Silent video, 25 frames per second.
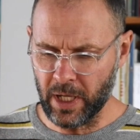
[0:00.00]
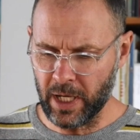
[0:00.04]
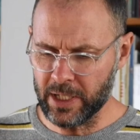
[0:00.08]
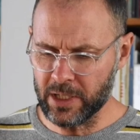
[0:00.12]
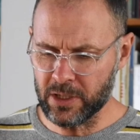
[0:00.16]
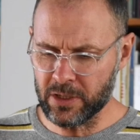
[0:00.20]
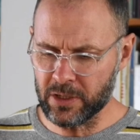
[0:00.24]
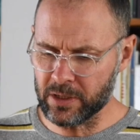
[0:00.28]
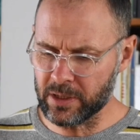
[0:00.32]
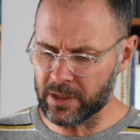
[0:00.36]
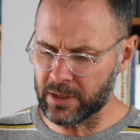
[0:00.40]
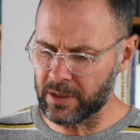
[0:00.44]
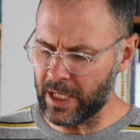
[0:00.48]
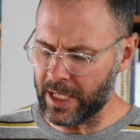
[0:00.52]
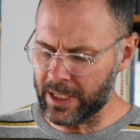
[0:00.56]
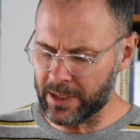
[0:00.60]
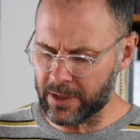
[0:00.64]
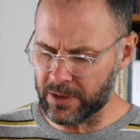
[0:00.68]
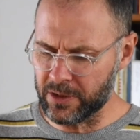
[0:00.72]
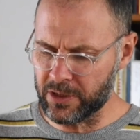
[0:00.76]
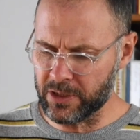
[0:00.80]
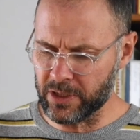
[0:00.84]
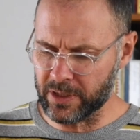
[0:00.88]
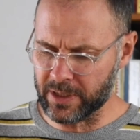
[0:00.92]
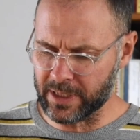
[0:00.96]
I
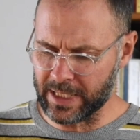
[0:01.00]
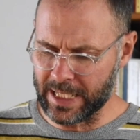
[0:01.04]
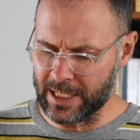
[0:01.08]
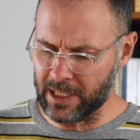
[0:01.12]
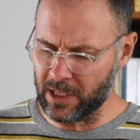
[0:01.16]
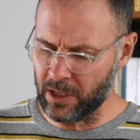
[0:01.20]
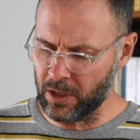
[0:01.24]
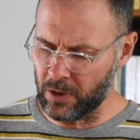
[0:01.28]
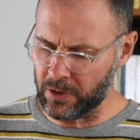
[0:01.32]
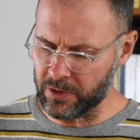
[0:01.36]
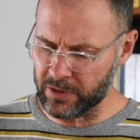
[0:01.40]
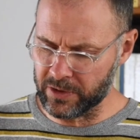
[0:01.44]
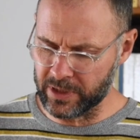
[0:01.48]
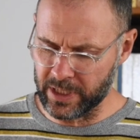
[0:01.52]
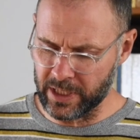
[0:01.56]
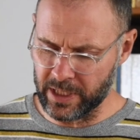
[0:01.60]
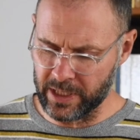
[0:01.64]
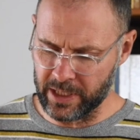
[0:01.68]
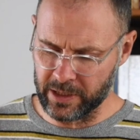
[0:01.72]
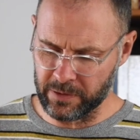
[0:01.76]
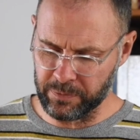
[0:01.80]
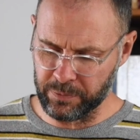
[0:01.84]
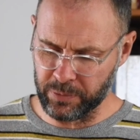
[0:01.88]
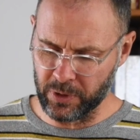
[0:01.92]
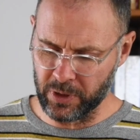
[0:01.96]
can just get lost
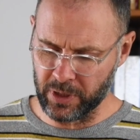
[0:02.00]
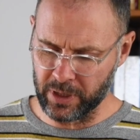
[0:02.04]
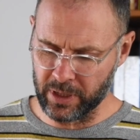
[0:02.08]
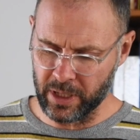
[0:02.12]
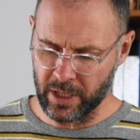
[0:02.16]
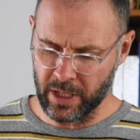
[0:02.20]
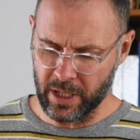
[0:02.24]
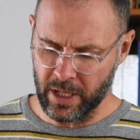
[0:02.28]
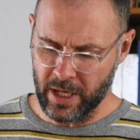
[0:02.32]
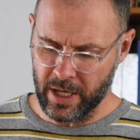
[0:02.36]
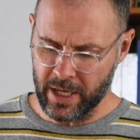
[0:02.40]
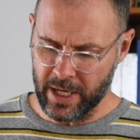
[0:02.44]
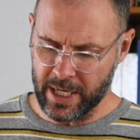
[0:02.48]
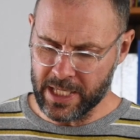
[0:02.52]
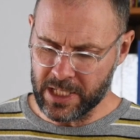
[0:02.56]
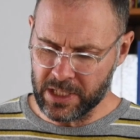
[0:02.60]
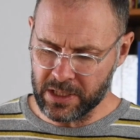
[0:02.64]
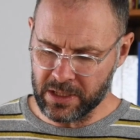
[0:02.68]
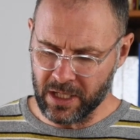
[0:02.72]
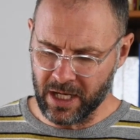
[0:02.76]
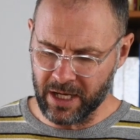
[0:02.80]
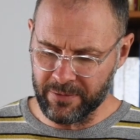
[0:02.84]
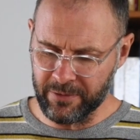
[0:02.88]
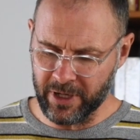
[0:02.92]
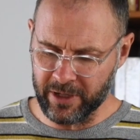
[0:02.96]
in this book.
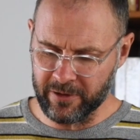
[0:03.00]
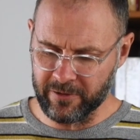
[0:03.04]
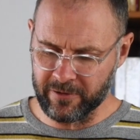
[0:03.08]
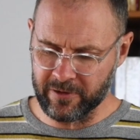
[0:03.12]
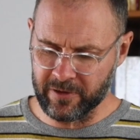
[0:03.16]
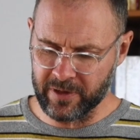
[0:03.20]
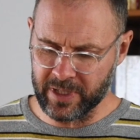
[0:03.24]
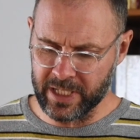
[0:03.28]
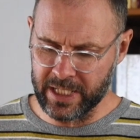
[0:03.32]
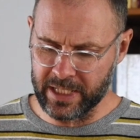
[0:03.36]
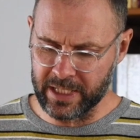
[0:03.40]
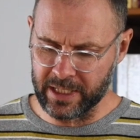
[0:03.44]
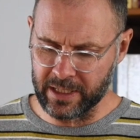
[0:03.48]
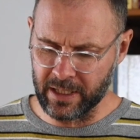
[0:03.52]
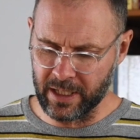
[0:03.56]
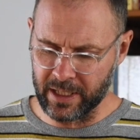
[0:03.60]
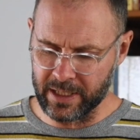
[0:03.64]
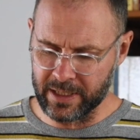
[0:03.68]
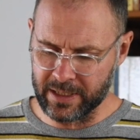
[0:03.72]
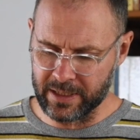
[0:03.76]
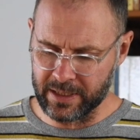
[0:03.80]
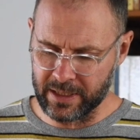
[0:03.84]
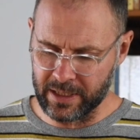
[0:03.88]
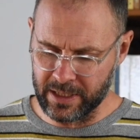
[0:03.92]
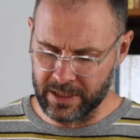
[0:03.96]
Each time I read it,
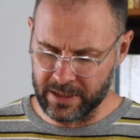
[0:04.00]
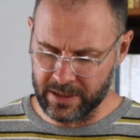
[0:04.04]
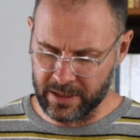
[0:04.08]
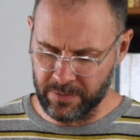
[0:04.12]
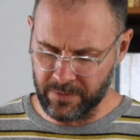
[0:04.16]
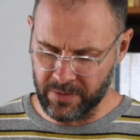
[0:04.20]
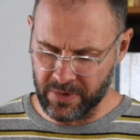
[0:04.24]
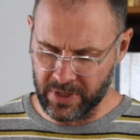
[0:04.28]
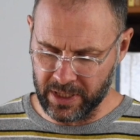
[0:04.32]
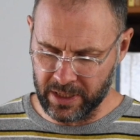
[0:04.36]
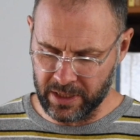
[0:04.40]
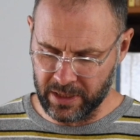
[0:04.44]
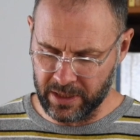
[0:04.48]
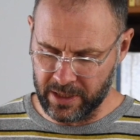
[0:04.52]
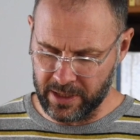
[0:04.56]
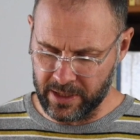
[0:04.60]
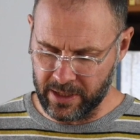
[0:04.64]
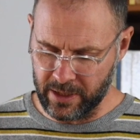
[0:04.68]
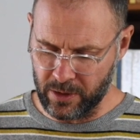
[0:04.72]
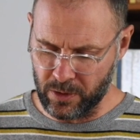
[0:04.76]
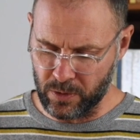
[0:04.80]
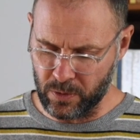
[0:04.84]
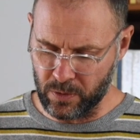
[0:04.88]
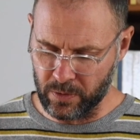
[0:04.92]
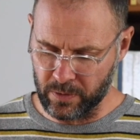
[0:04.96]
I see something
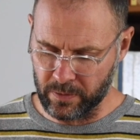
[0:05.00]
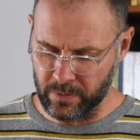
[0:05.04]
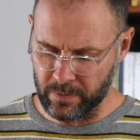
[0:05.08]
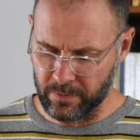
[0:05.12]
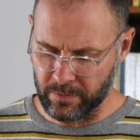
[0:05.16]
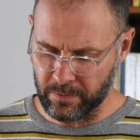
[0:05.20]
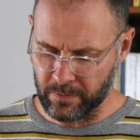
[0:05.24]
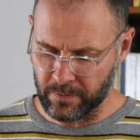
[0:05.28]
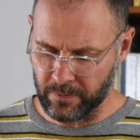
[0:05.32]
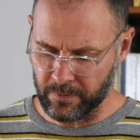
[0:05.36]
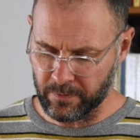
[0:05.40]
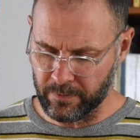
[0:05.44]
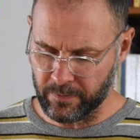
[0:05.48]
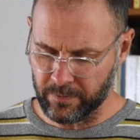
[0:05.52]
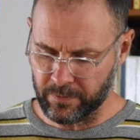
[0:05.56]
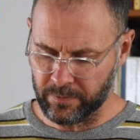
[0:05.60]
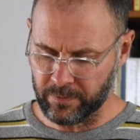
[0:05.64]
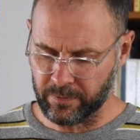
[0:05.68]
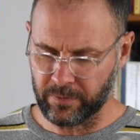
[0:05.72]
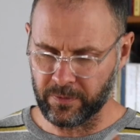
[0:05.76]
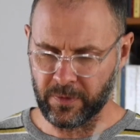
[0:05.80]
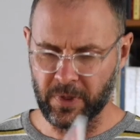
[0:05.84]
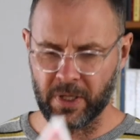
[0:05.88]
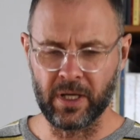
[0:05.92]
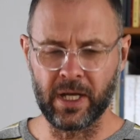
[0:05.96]
new.
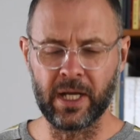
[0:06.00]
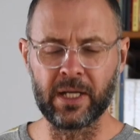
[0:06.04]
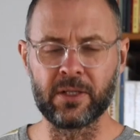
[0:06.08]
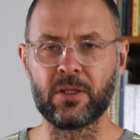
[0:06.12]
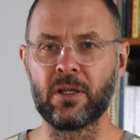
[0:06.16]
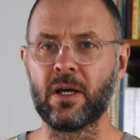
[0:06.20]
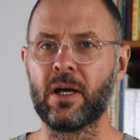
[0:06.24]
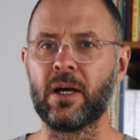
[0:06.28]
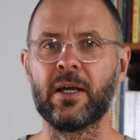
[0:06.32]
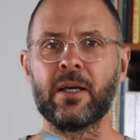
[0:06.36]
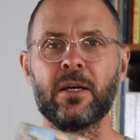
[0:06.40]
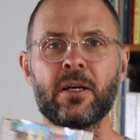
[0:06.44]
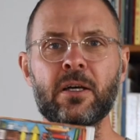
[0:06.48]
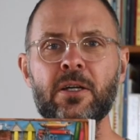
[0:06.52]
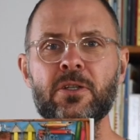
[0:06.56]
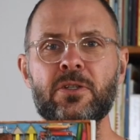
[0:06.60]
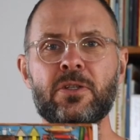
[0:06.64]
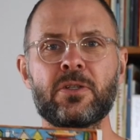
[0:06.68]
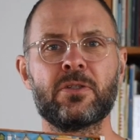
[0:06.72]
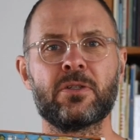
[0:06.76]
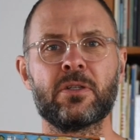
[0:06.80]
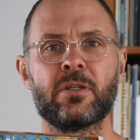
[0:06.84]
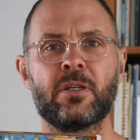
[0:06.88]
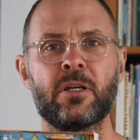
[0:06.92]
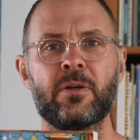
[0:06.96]
I
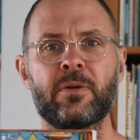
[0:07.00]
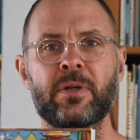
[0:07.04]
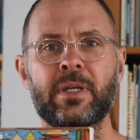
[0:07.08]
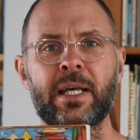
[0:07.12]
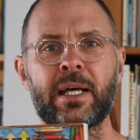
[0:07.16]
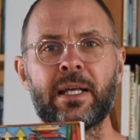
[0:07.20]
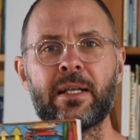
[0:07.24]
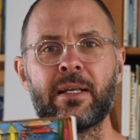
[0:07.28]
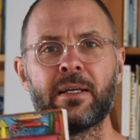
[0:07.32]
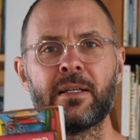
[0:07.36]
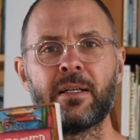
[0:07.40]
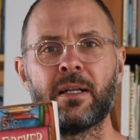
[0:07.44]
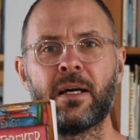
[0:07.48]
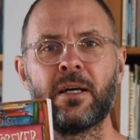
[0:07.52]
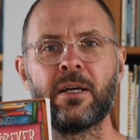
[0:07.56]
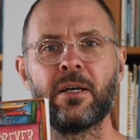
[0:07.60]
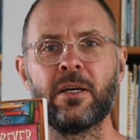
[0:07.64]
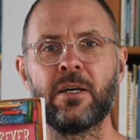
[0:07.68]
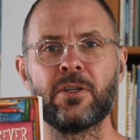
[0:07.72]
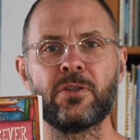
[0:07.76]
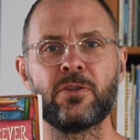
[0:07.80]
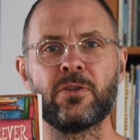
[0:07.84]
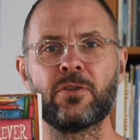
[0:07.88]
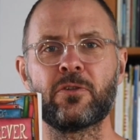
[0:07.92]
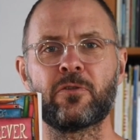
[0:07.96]
urge you to go and get it. I
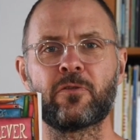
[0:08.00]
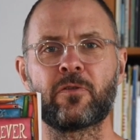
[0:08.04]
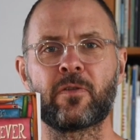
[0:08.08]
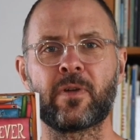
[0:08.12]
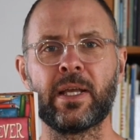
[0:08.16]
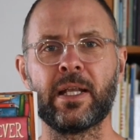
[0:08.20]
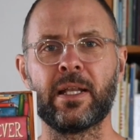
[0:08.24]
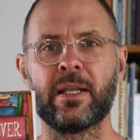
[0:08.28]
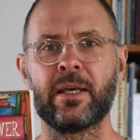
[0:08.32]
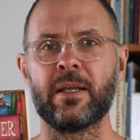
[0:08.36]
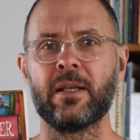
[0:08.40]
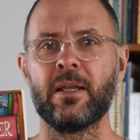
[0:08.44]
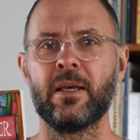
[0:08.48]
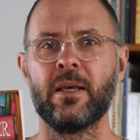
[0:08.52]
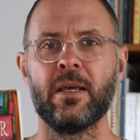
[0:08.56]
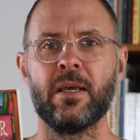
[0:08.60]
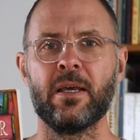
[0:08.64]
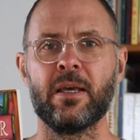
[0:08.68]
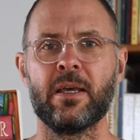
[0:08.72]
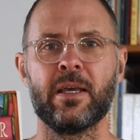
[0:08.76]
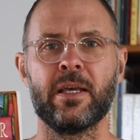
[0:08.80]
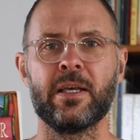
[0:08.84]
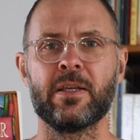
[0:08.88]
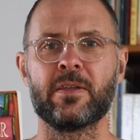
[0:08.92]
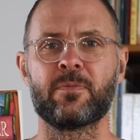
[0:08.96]
urge you to read it.
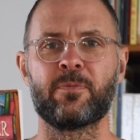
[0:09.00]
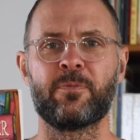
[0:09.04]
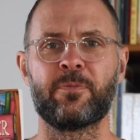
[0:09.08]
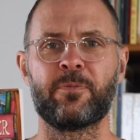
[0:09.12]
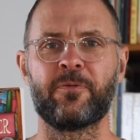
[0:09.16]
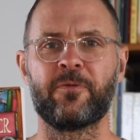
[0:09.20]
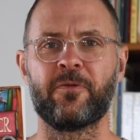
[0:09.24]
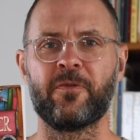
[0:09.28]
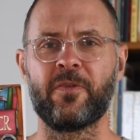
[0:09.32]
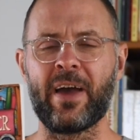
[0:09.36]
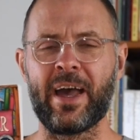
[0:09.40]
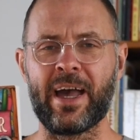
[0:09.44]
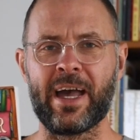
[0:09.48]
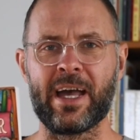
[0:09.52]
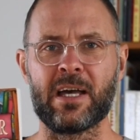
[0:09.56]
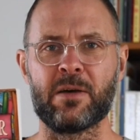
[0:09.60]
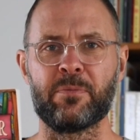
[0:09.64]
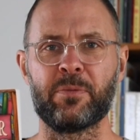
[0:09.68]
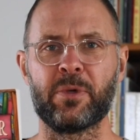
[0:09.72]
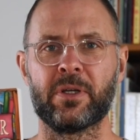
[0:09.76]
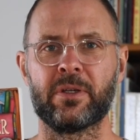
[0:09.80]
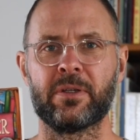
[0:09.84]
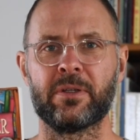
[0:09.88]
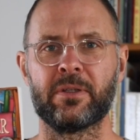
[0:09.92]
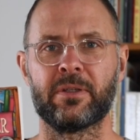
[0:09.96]
It's fab.
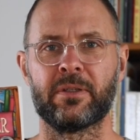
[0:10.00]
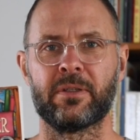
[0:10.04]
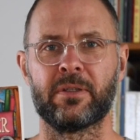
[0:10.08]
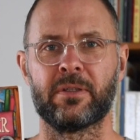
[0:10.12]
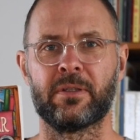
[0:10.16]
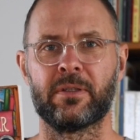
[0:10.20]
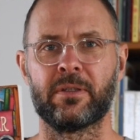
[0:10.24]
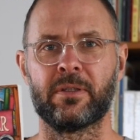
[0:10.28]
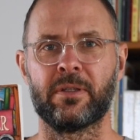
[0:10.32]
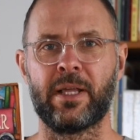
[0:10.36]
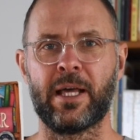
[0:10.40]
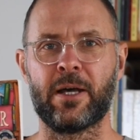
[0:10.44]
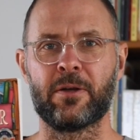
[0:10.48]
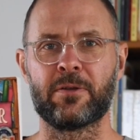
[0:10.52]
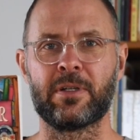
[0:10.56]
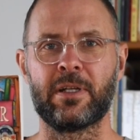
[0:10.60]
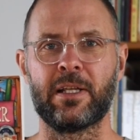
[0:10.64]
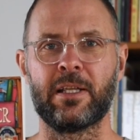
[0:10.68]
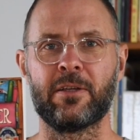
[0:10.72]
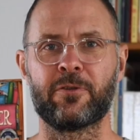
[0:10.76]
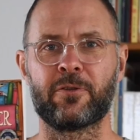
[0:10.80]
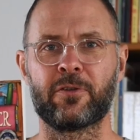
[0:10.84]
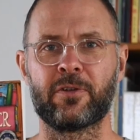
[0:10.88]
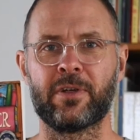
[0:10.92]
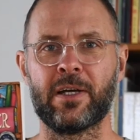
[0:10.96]
How to
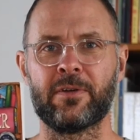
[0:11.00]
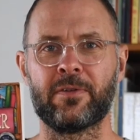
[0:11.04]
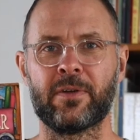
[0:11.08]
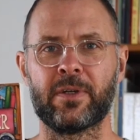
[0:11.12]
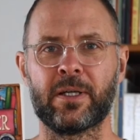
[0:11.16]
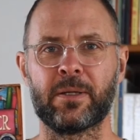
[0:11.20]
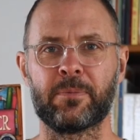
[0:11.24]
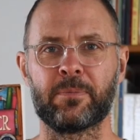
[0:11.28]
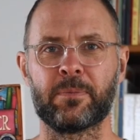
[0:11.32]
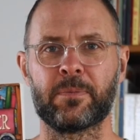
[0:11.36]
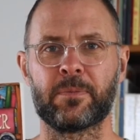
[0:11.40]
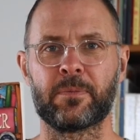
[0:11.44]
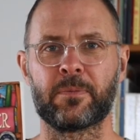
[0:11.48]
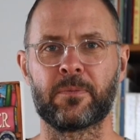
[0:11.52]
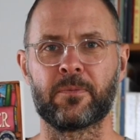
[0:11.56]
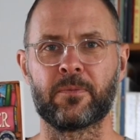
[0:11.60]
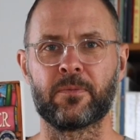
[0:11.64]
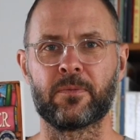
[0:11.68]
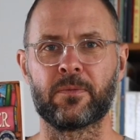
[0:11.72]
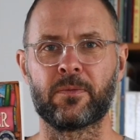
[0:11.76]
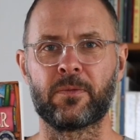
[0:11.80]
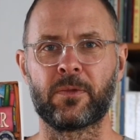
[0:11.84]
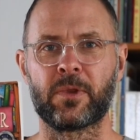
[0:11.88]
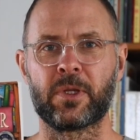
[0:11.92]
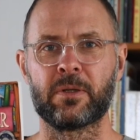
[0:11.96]
Live Forever
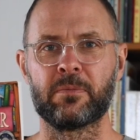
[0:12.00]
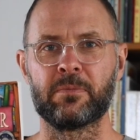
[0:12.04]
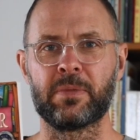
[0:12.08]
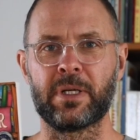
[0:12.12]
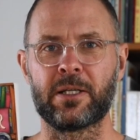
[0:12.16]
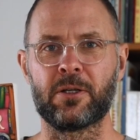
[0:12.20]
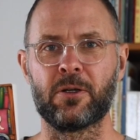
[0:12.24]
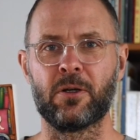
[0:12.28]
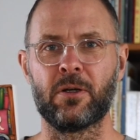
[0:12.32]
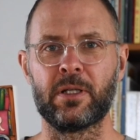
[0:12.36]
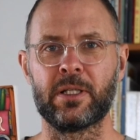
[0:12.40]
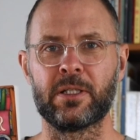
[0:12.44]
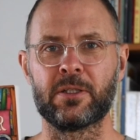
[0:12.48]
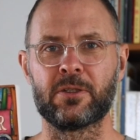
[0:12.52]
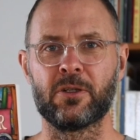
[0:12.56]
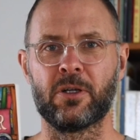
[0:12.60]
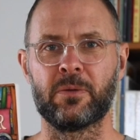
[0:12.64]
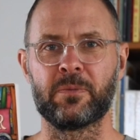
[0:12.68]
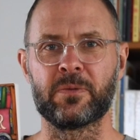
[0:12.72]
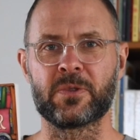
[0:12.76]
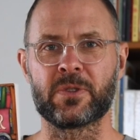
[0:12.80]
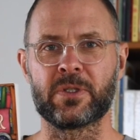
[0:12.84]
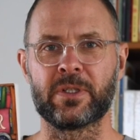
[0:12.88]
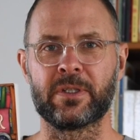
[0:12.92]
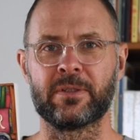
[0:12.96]
by Colin
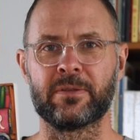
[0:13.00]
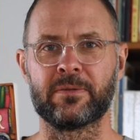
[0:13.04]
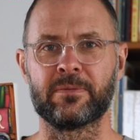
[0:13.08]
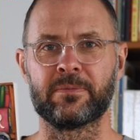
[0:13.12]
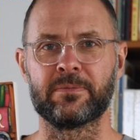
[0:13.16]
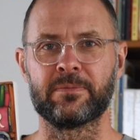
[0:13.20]
Thompson.